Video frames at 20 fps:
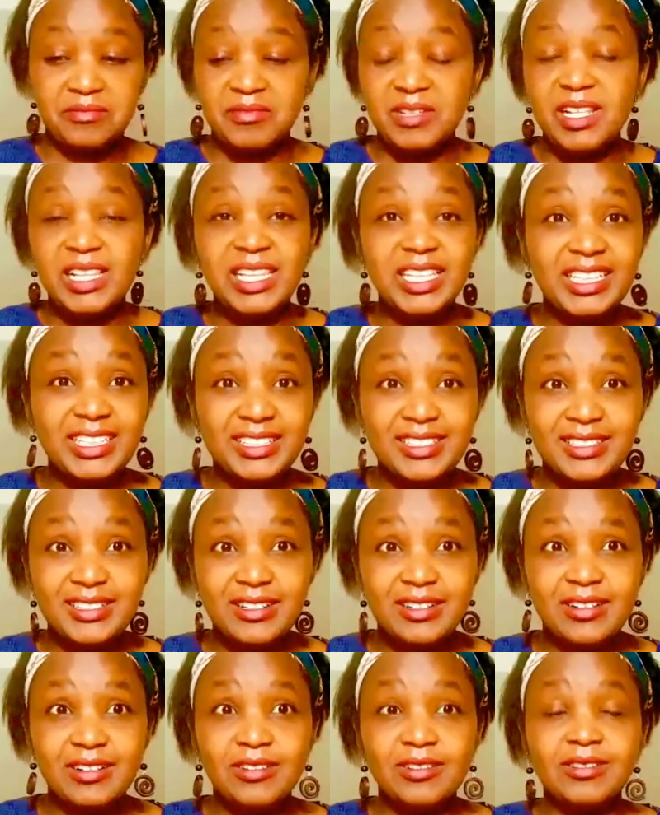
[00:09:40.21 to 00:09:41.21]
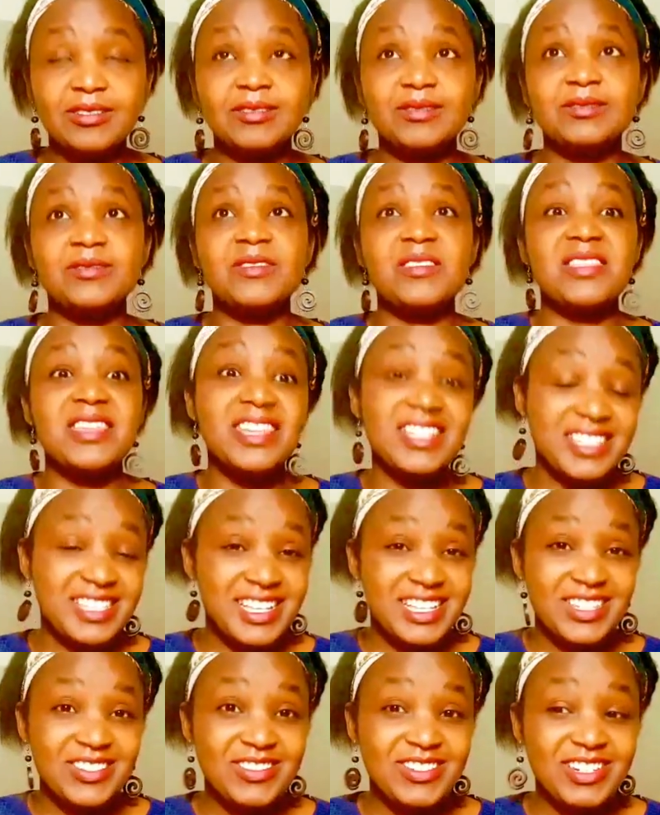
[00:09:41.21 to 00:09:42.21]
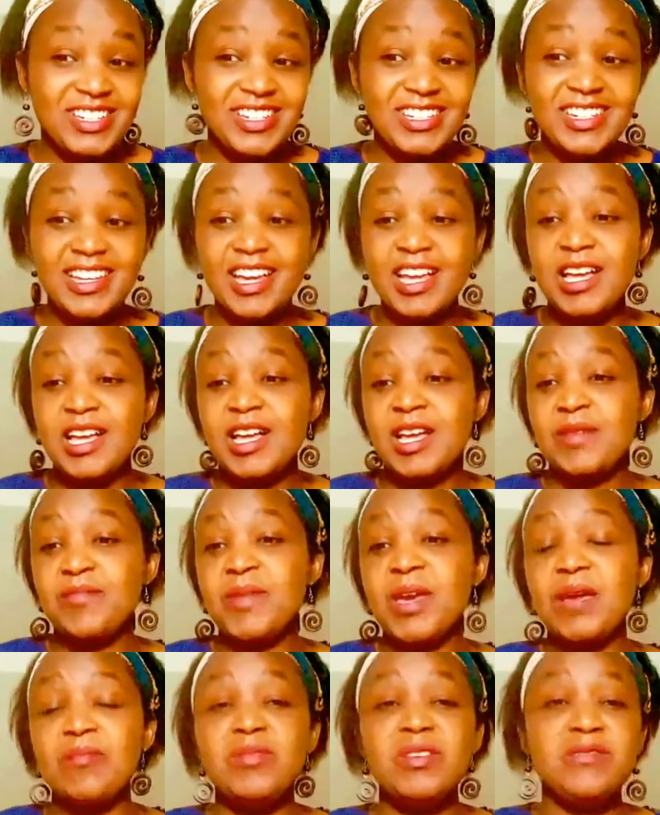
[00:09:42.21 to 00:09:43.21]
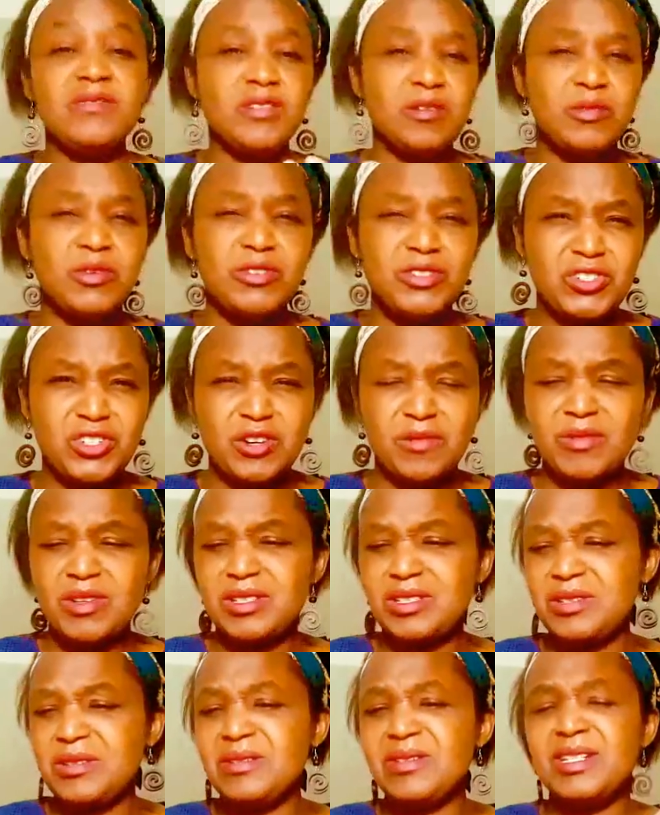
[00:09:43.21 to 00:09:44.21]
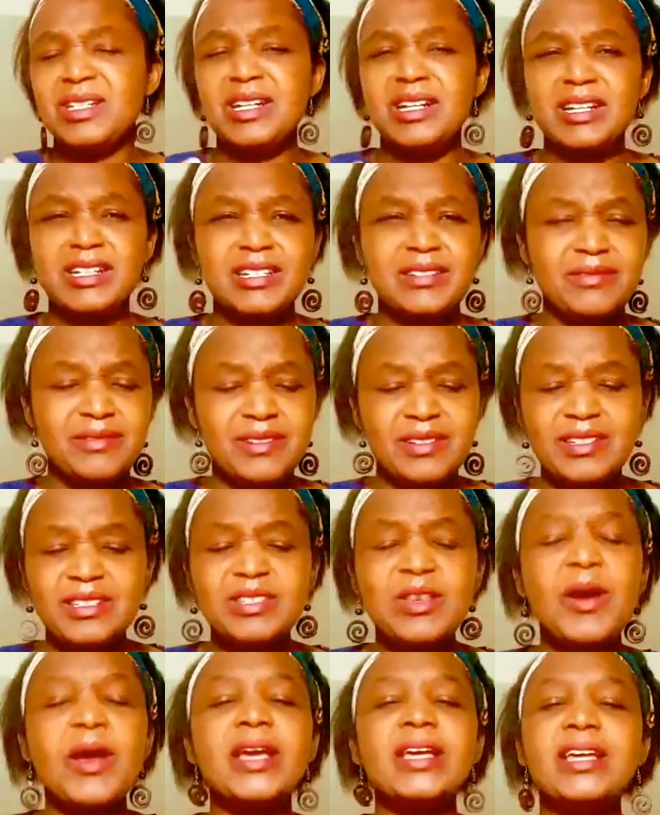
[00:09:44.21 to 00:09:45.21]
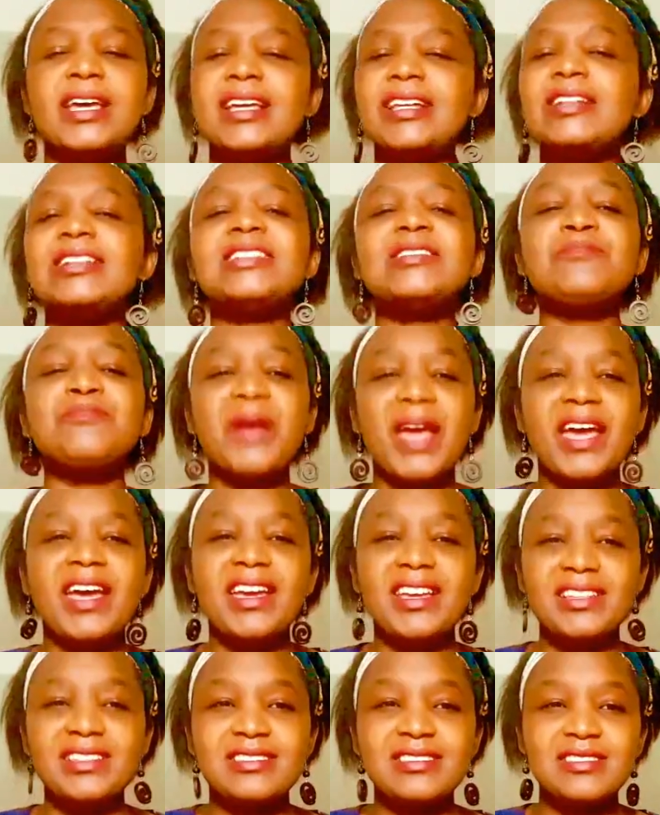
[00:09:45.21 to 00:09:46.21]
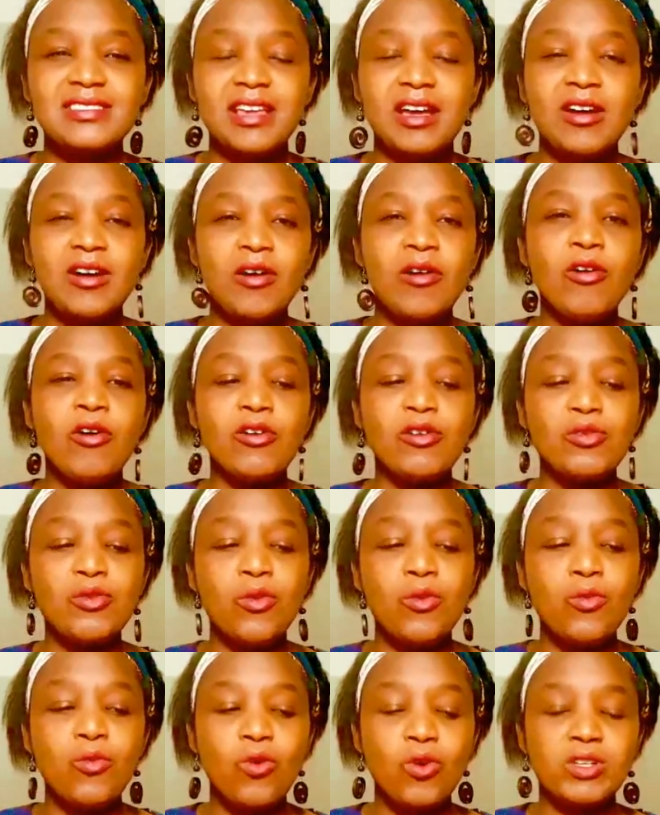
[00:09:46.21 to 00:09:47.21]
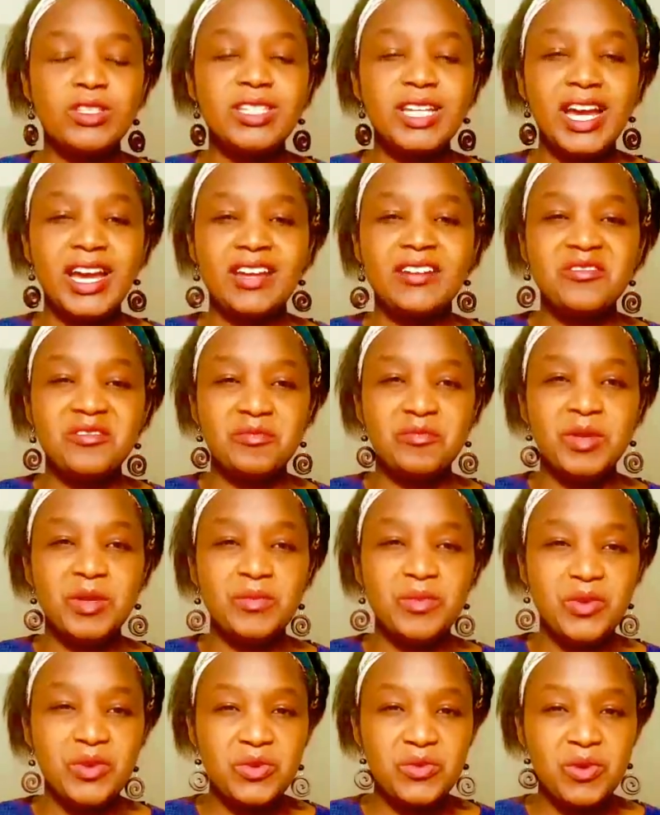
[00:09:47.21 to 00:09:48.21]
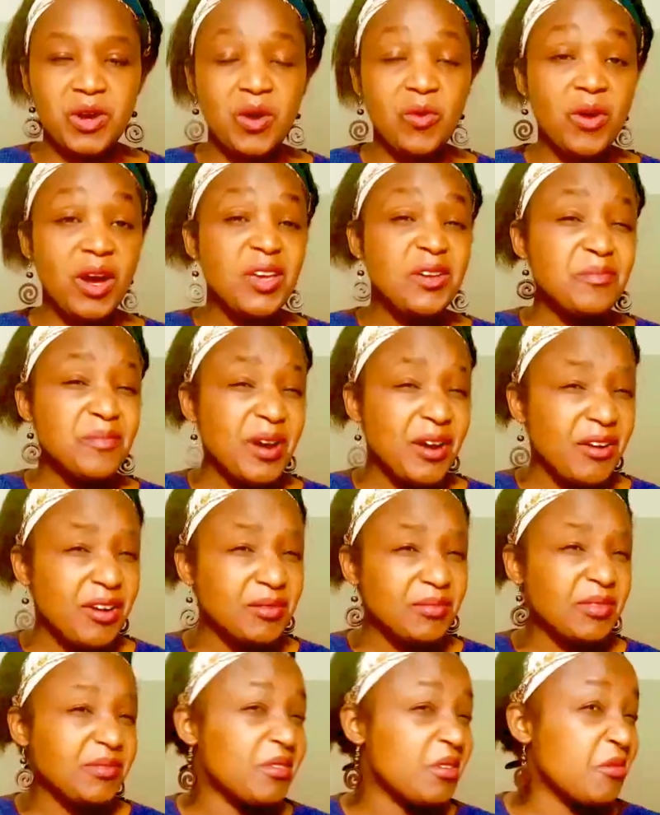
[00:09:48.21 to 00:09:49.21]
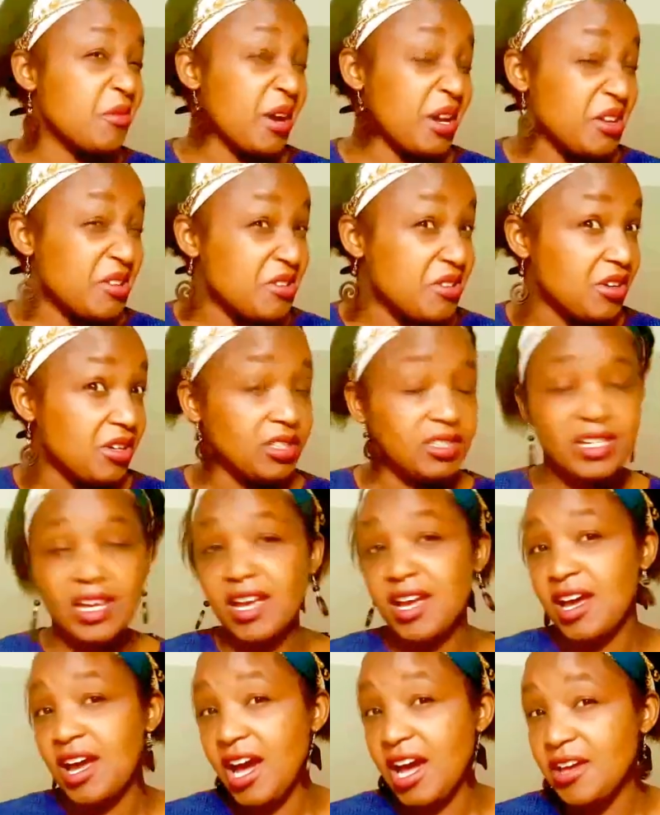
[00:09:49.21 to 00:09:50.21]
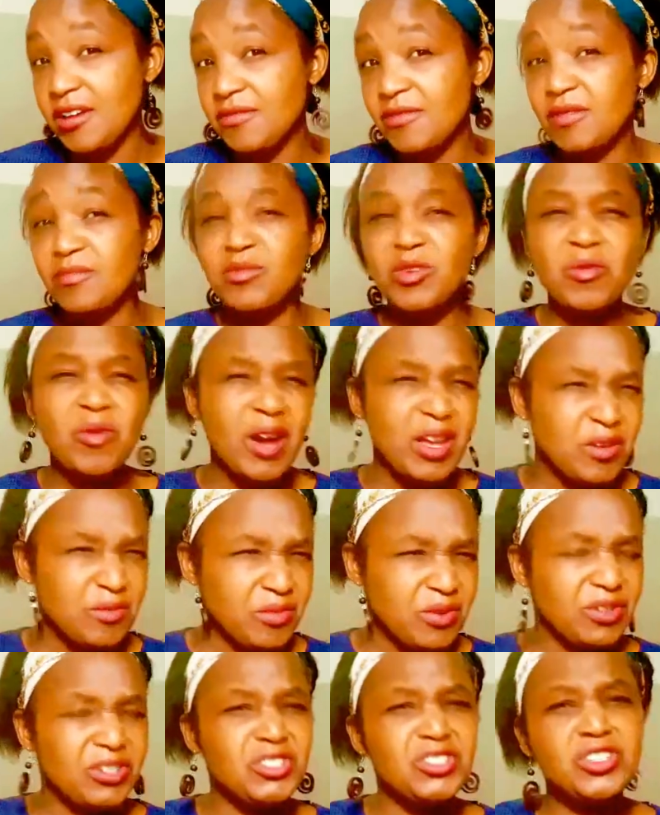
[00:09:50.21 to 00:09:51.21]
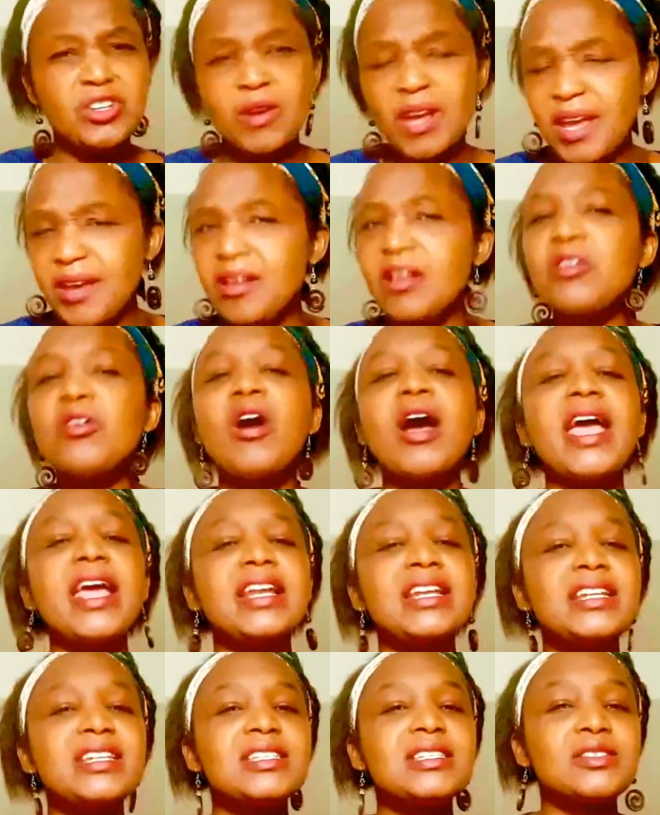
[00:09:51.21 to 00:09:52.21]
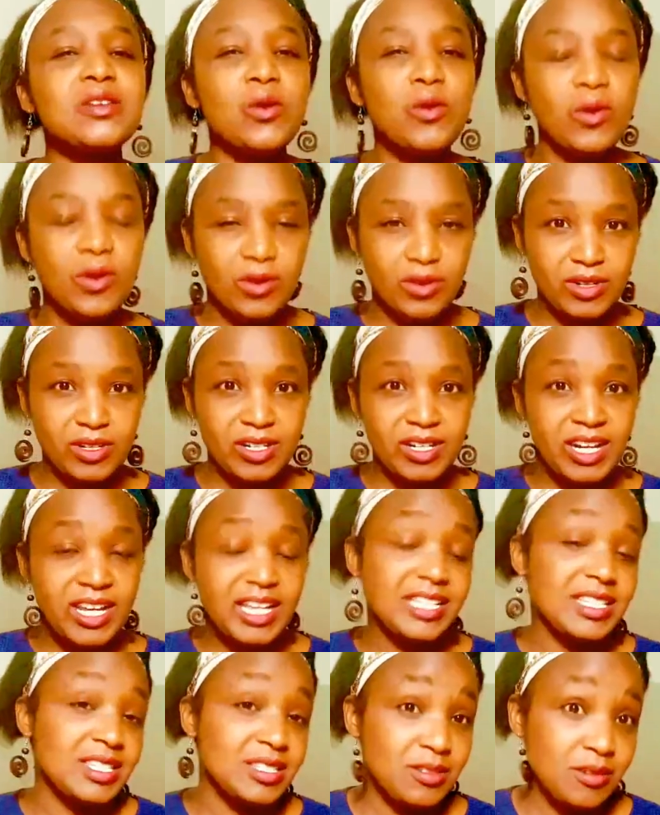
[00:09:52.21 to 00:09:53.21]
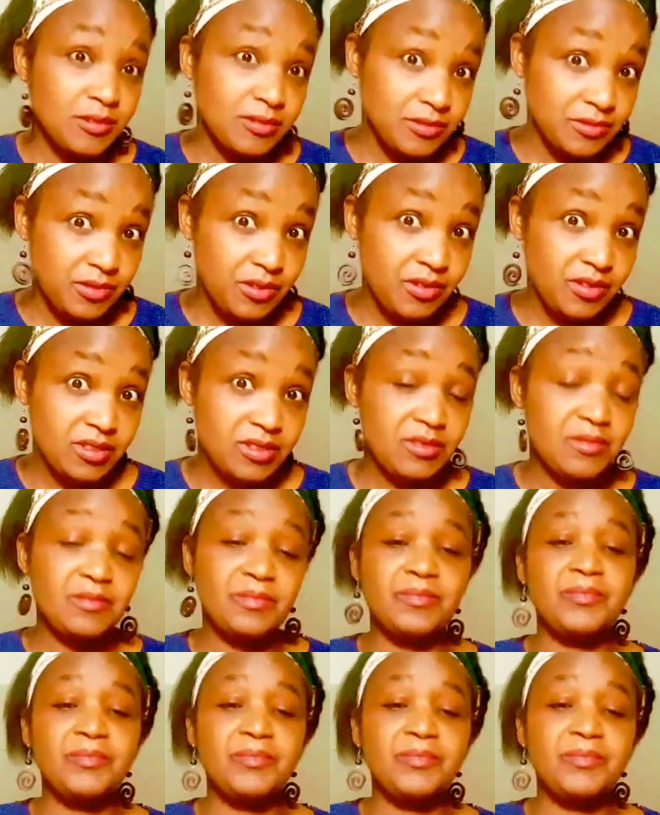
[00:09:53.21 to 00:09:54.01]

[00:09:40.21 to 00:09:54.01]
list of things that you need maybe if you're both germans you need a different so it, it depends on what kind of people you are were you married before were you not are you from but were you born in germany and so on and so forth